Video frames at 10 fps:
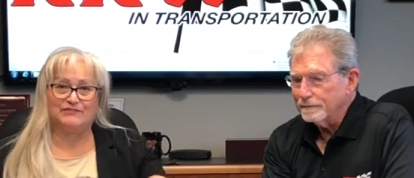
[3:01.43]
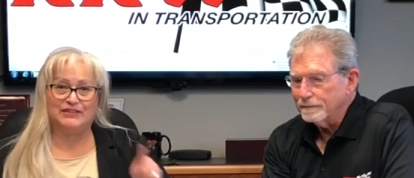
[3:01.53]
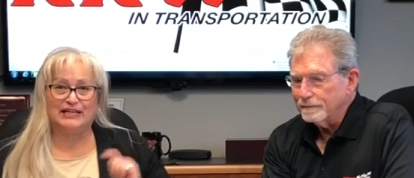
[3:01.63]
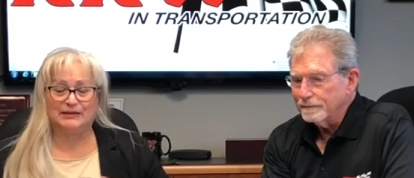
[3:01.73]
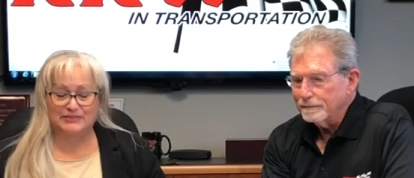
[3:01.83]
Speaker 1: have the
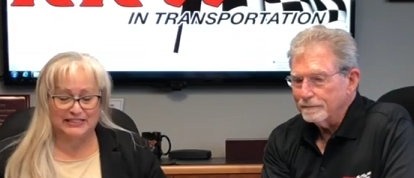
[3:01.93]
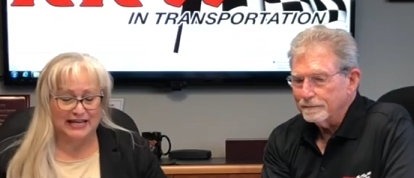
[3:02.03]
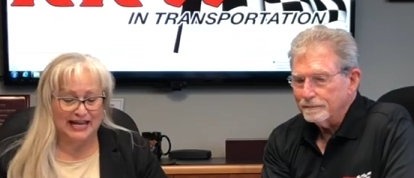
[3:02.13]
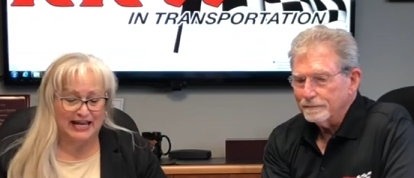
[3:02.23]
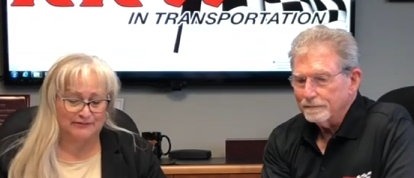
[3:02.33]
names in a
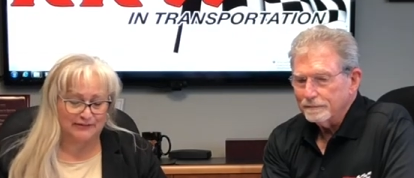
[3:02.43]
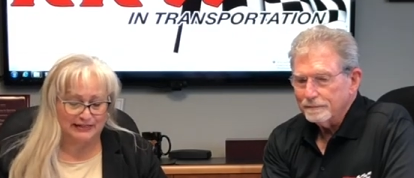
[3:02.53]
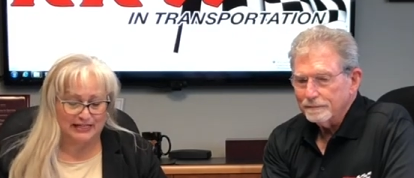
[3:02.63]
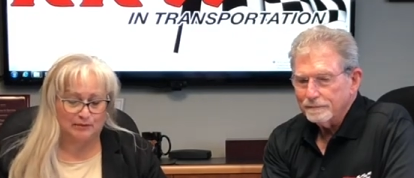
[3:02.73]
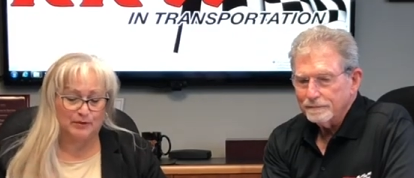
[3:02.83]
hat right
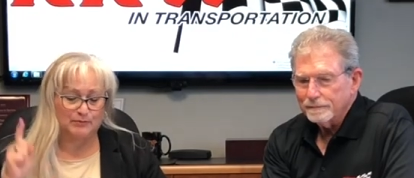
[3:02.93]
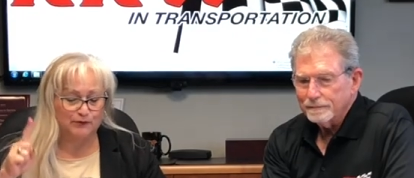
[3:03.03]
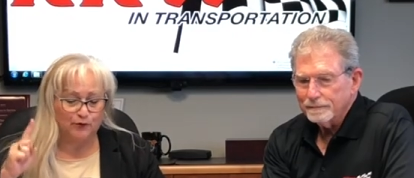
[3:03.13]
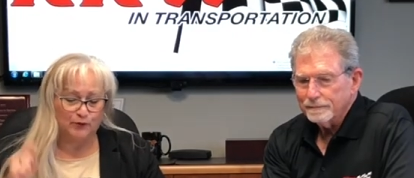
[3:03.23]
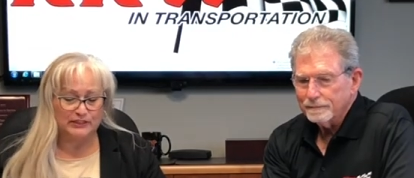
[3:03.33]
now. But
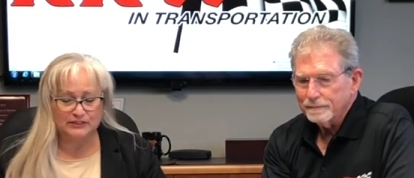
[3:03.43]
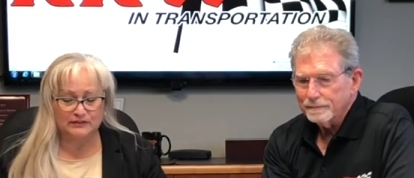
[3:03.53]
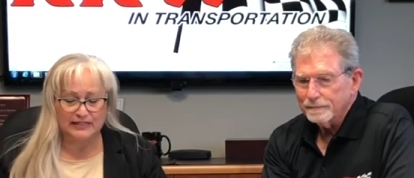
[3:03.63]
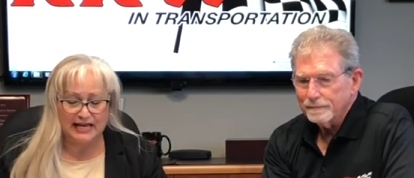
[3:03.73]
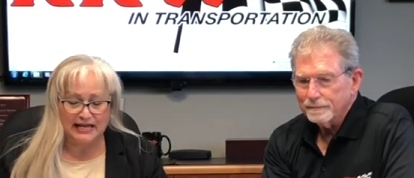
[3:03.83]
before we do
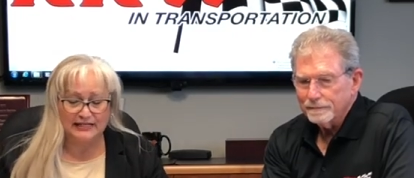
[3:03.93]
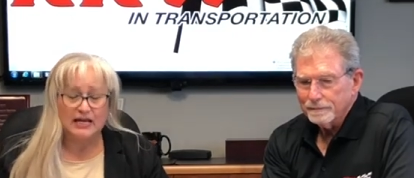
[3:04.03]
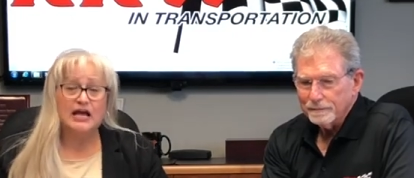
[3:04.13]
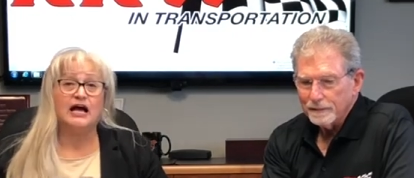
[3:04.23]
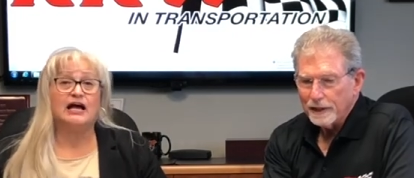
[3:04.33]
that,
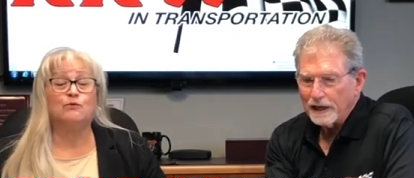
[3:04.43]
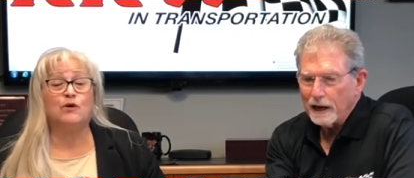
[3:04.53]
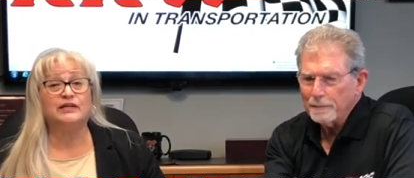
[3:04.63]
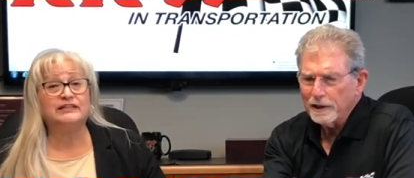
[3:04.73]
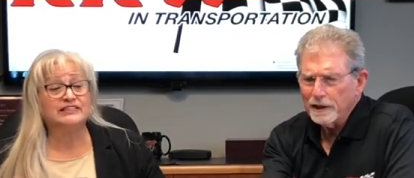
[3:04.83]
I
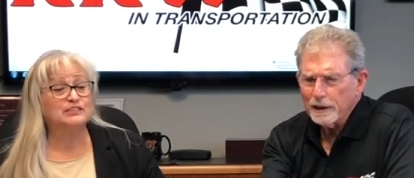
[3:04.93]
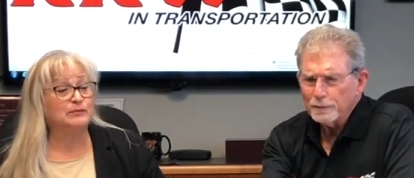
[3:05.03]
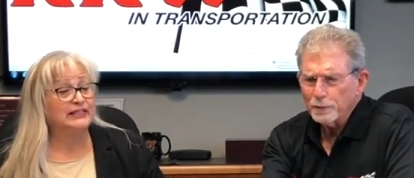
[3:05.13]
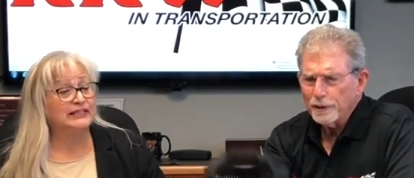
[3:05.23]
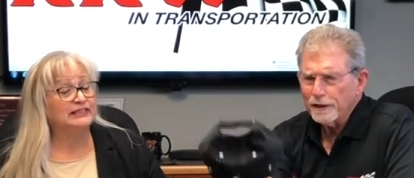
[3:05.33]
want to
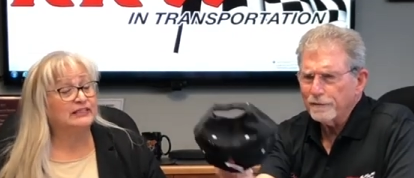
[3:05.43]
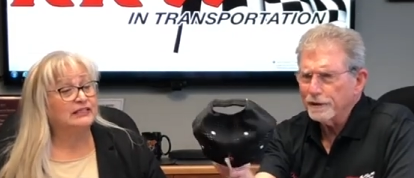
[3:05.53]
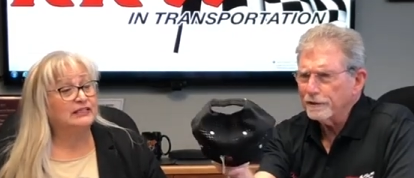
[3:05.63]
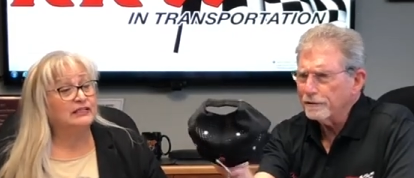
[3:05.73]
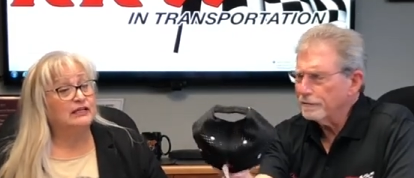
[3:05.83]
explain
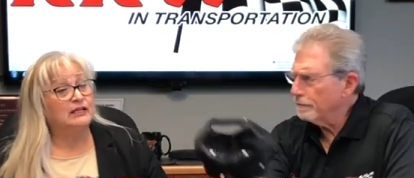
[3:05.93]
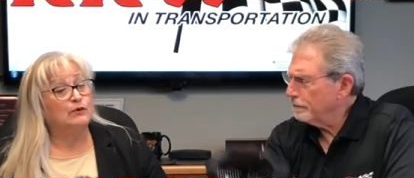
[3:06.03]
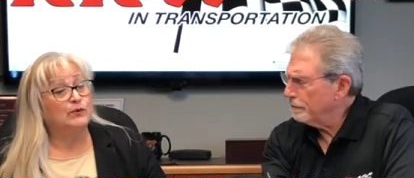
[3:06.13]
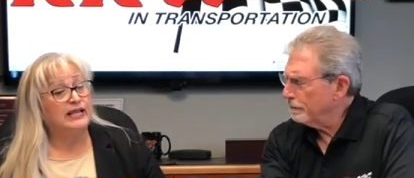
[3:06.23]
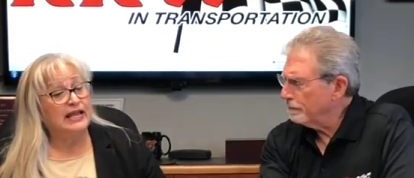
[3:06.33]

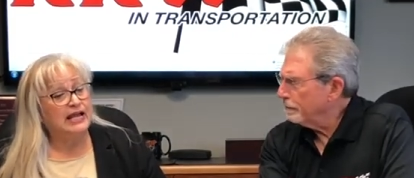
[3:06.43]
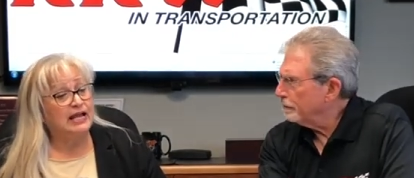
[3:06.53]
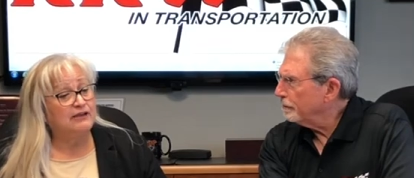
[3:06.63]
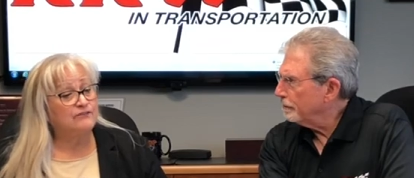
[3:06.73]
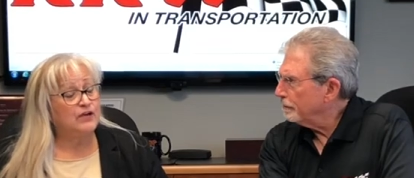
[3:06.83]
we
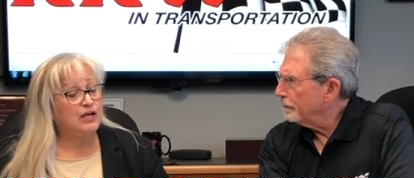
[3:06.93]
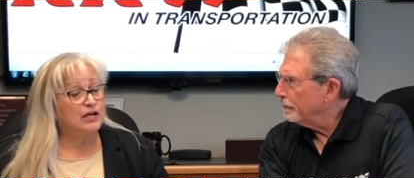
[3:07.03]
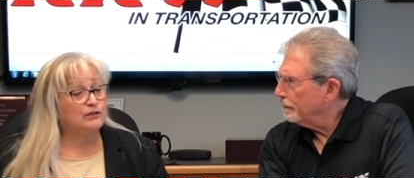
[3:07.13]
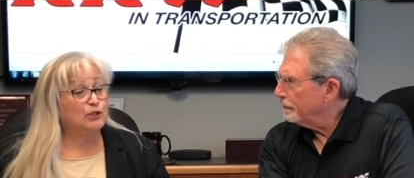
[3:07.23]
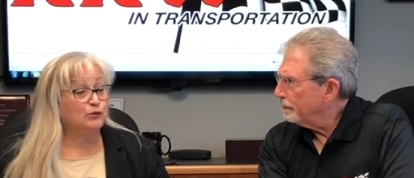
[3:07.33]
have
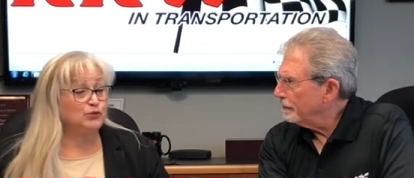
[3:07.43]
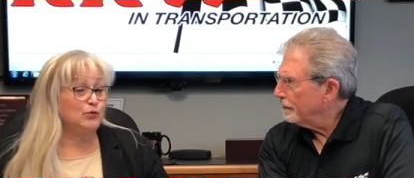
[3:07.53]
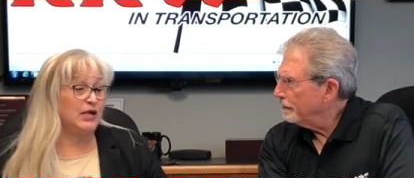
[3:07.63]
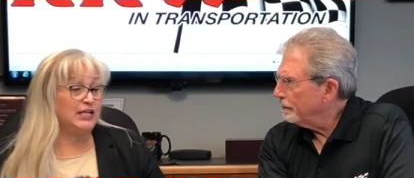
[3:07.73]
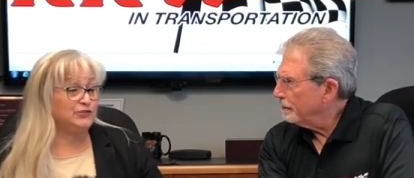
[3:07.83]
uh, close to
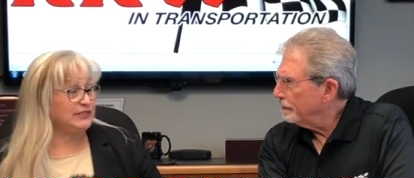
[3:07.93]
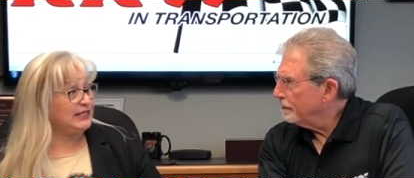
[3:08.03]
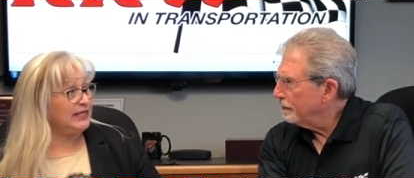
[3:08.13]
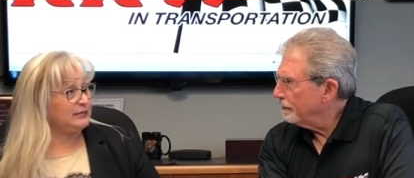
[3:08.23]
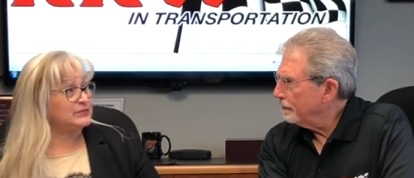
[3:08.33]
100
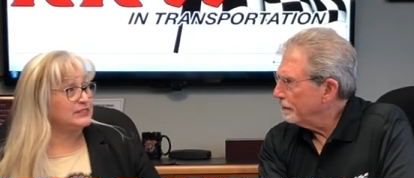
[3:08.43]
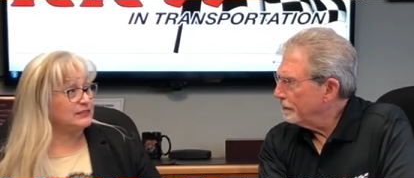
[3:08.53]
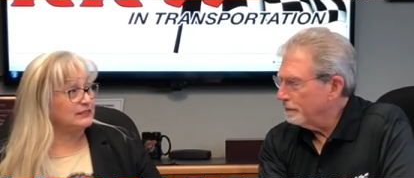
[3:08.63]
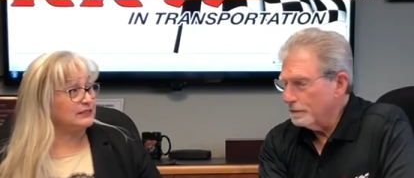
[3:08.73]
names.